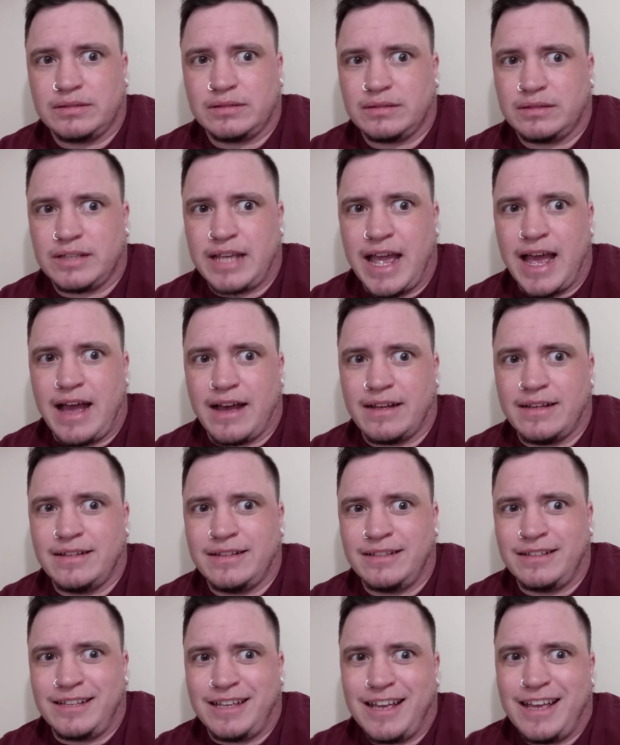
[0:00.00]
yeah,
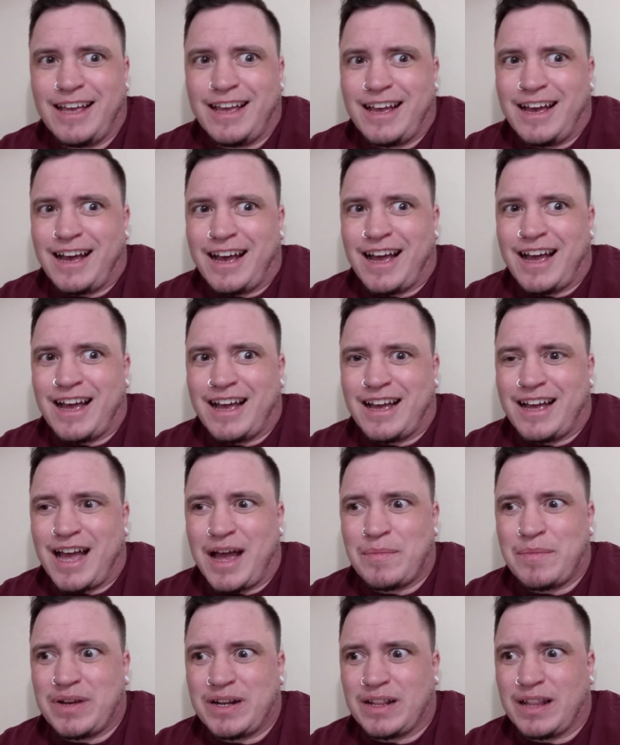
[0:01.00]

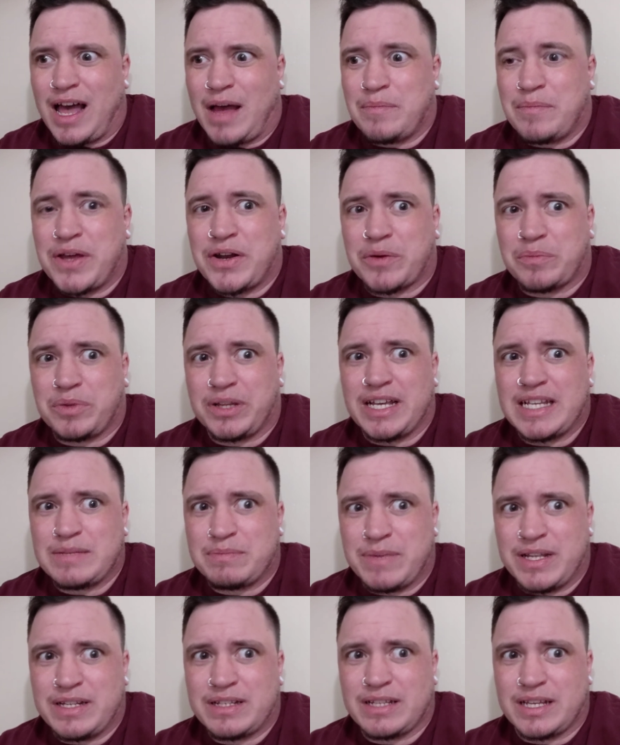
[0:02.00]
I'm in a lot better place
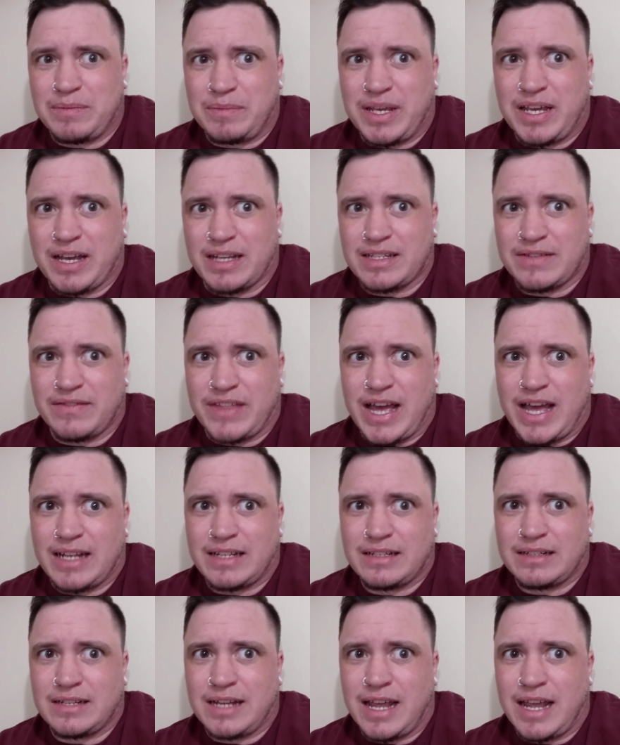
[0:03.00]
mentally because of
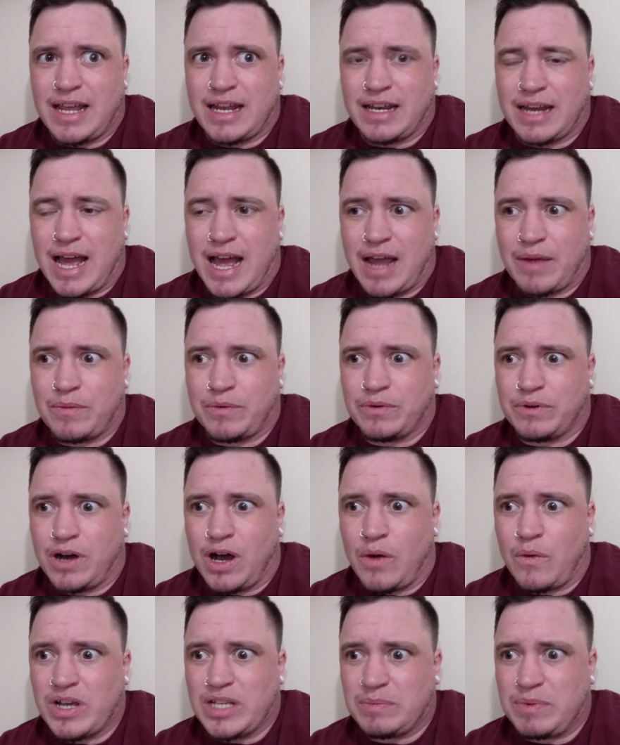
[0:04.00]
that. And I will
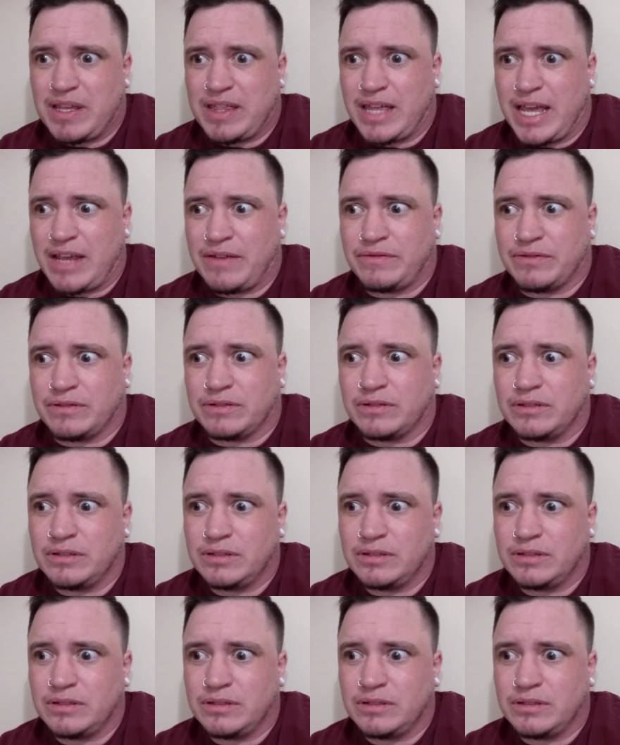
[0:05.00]
always be thankful